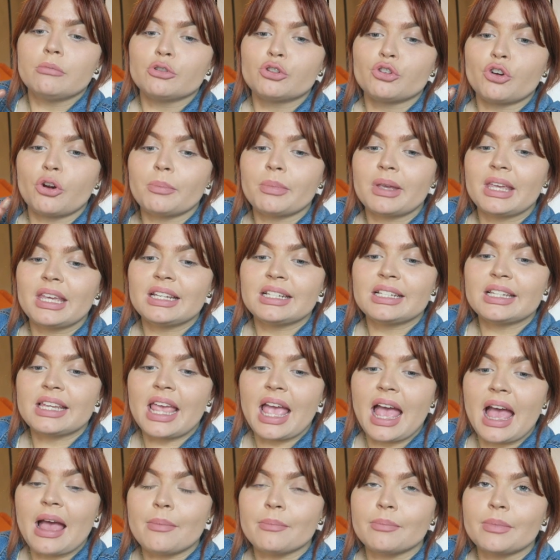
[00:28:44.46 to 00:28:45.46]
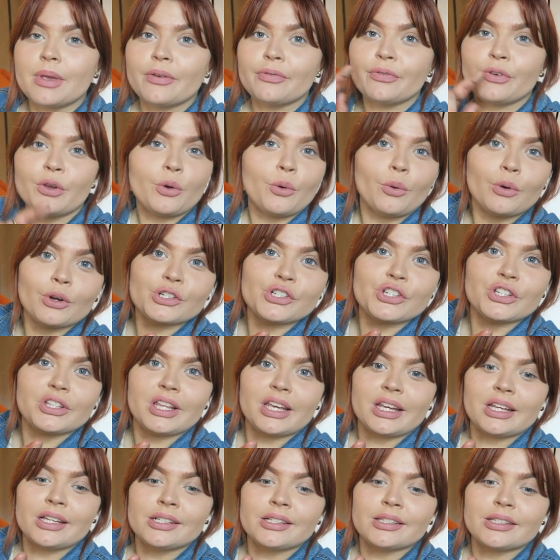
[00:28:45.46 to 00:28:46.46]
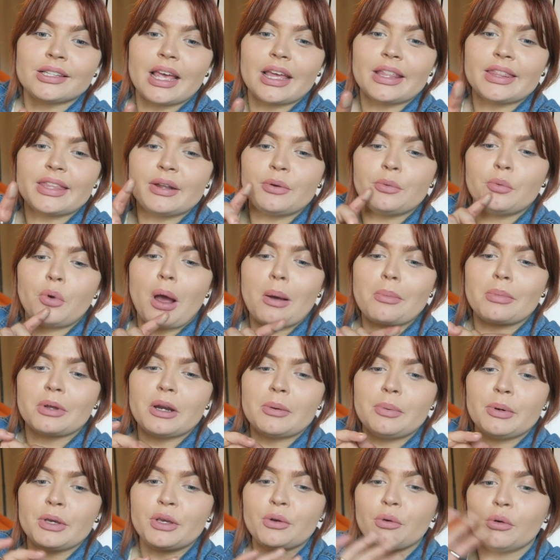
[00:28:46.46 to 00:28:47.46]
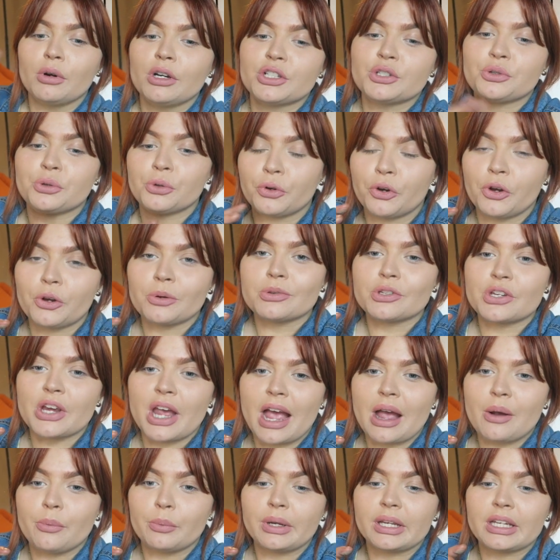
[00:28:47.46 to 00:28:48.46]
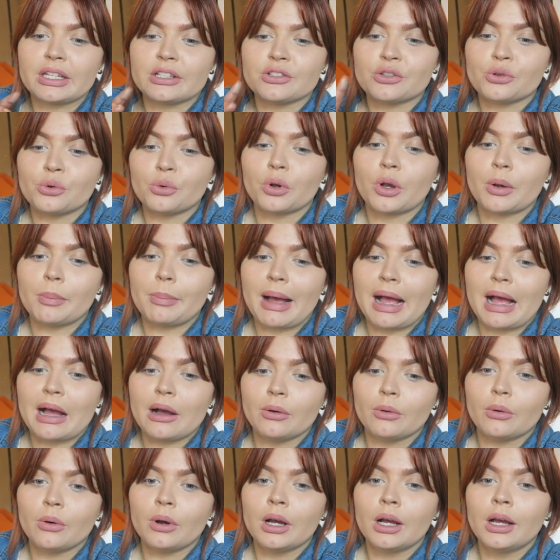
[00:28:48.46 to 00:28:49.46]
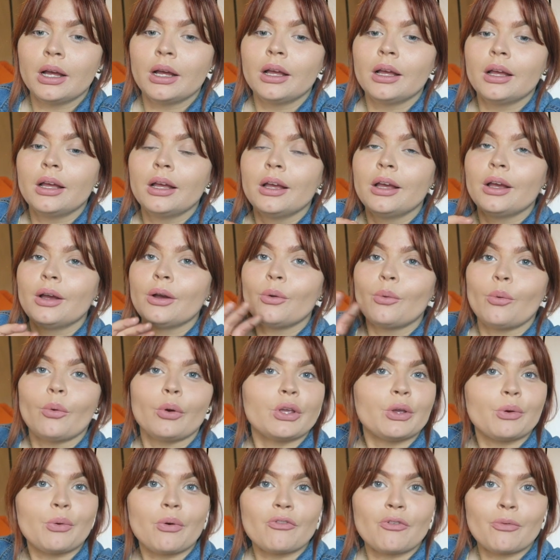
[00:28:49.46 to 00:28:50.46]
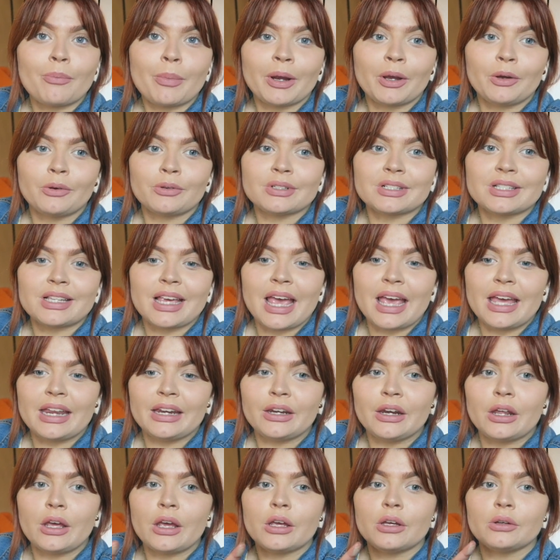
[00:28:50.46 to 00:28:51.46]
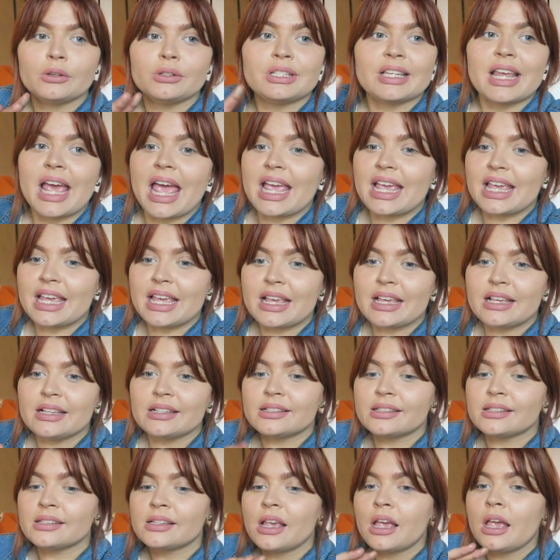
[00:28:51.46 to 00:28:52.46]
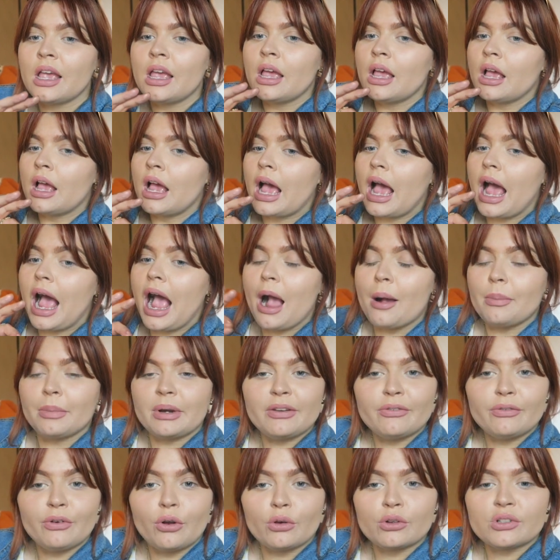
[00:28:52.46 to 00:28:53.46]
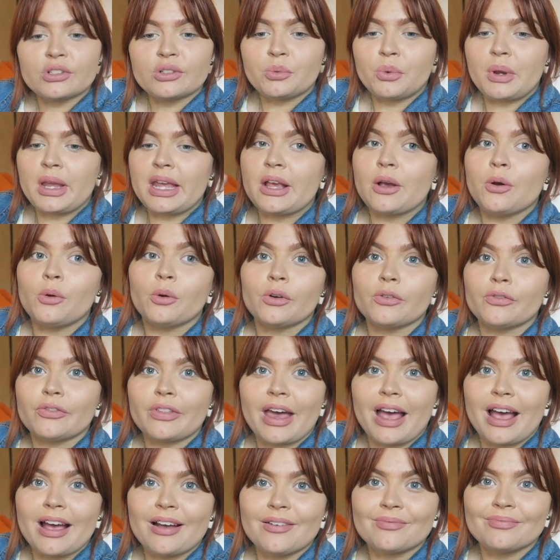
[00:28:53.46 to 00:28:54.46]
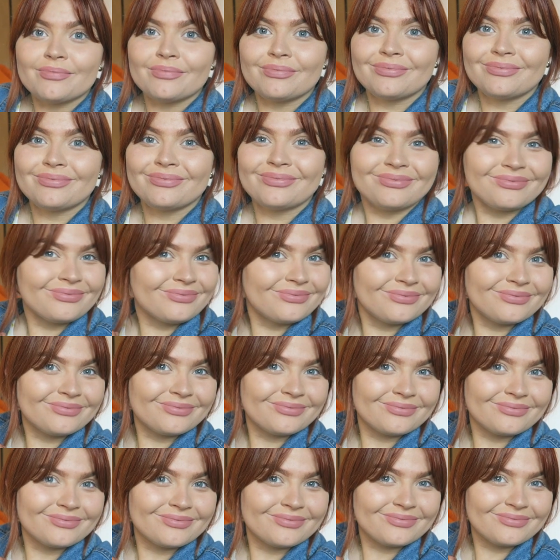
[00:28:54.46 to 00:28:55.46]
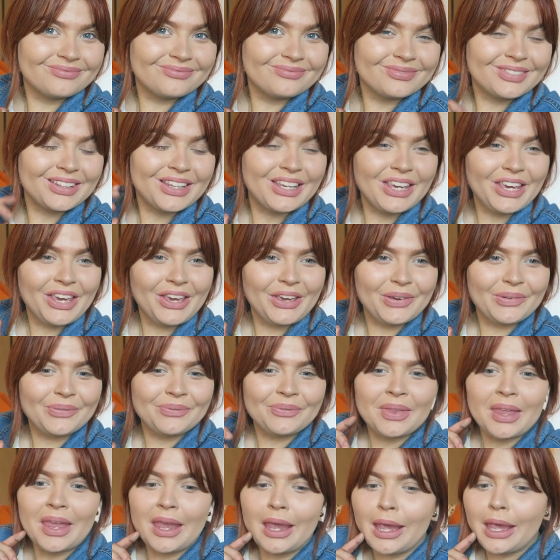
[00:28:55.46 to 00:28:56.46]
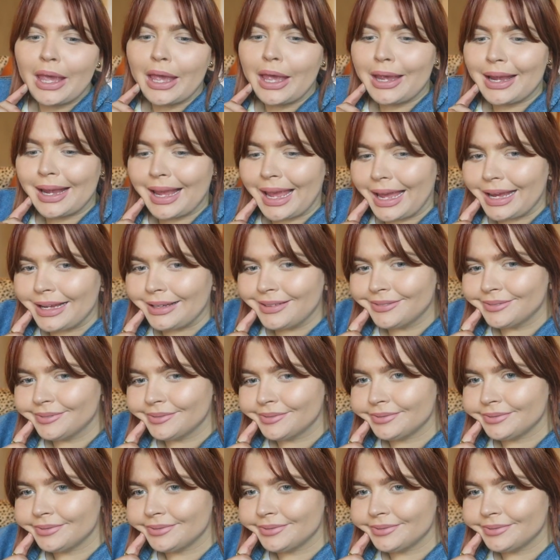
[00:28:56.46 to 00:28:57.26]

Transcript: drop me a DM if you're watching this, and then I'm going to put you all into a group chat and we can talk about what you want from my content, days, how many vlogs a week, all of that. Cute. Okay,